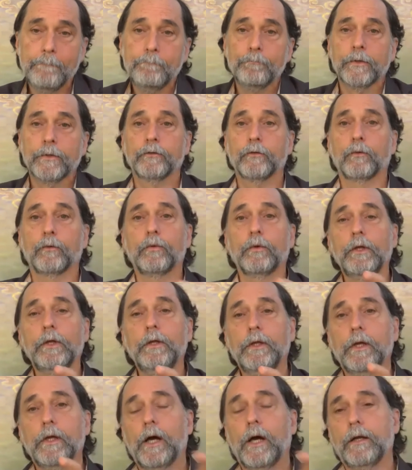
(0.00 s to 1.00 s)
So
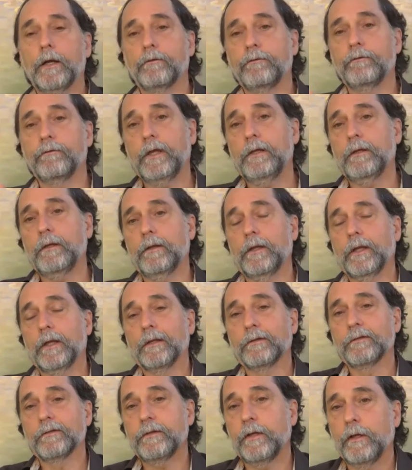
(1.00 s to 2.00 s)
really, Ayurveda then
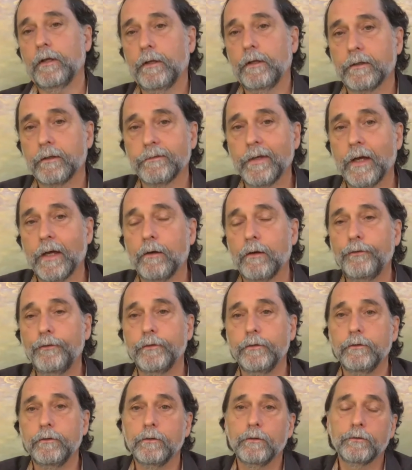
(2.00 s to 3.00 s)
is telling us how to
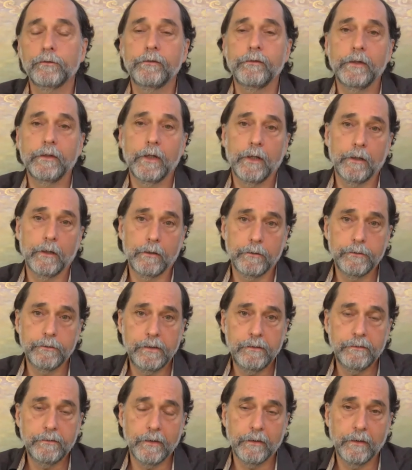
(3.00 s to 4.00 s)
use the
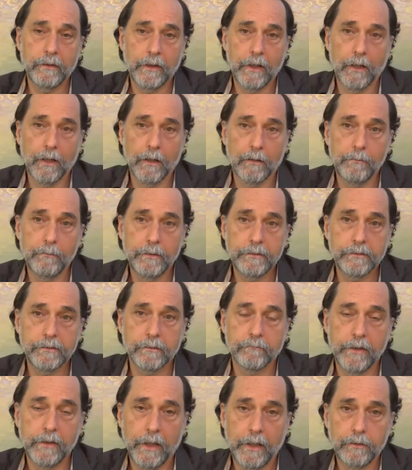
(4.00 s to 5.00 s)
energies and the elements
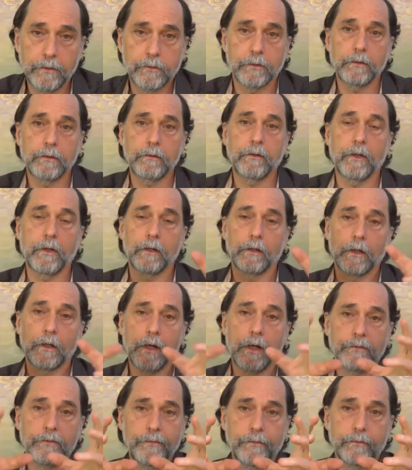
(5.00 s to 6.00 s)
of nature that are
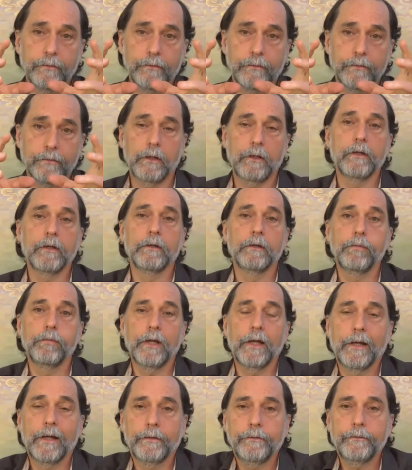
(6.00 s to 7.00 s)
concentrated in the
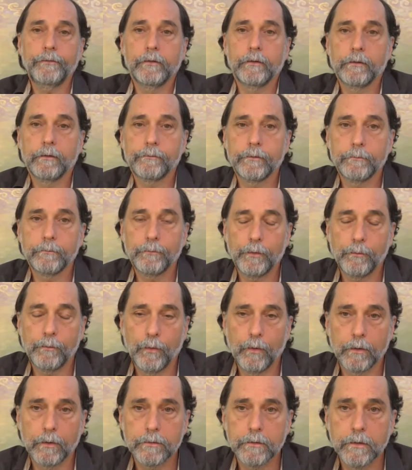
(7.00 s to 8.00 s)
plants in different
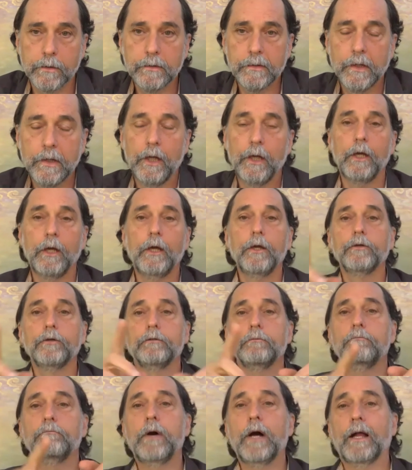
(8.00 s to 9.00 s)
proportions
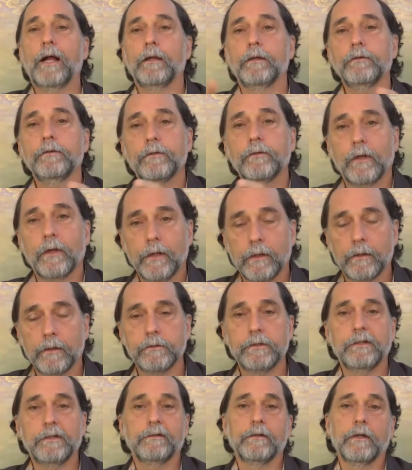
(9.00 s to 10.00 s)
to balance the
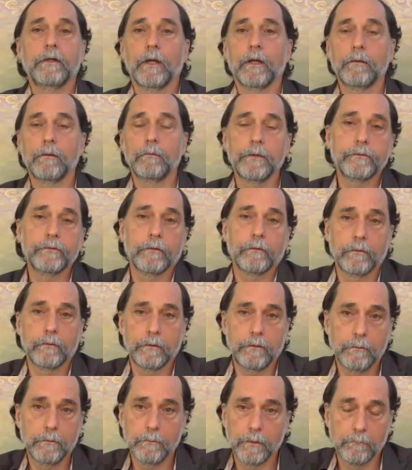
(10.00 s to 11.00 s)
energies and elements of the
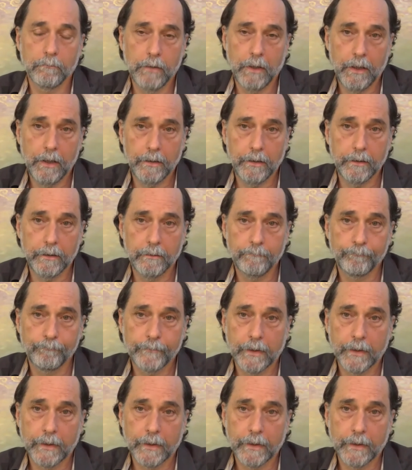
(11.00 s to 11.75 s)
human body.